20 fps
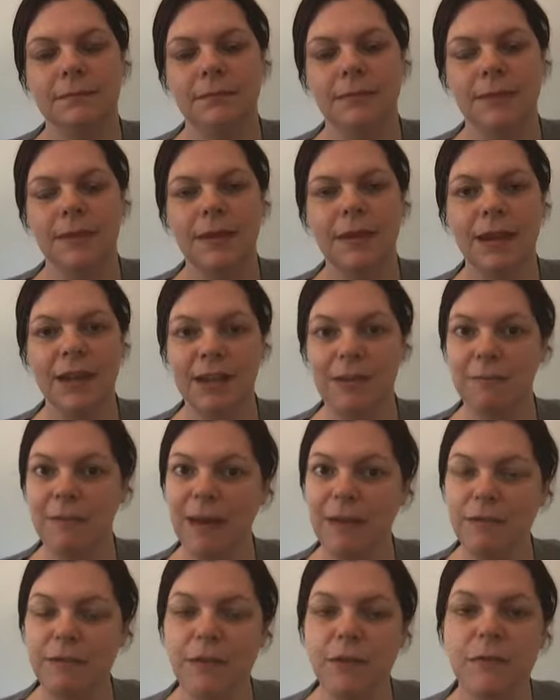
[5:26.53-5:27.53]
Now, you
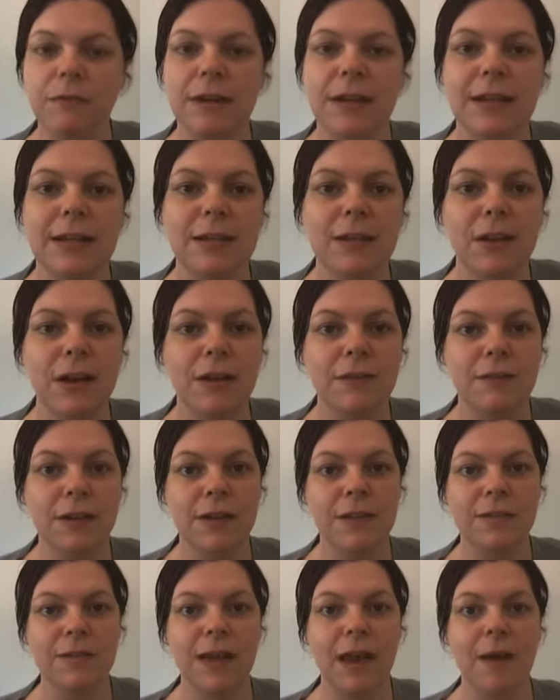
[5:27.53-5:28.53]
may feel really
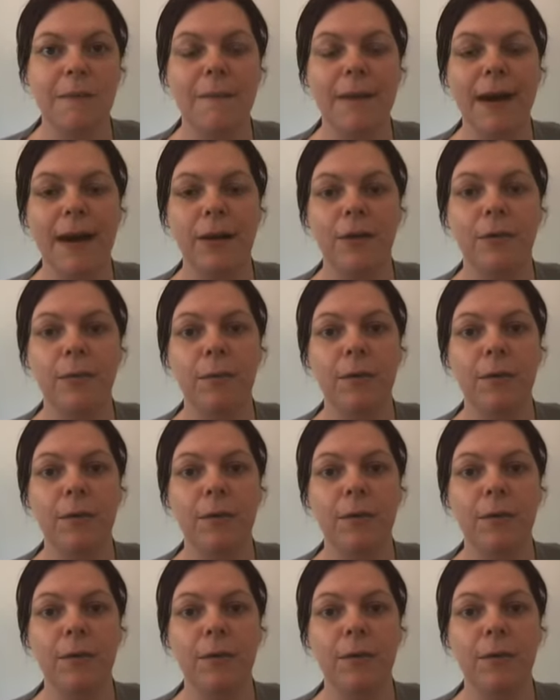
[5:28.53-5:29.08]
nervous about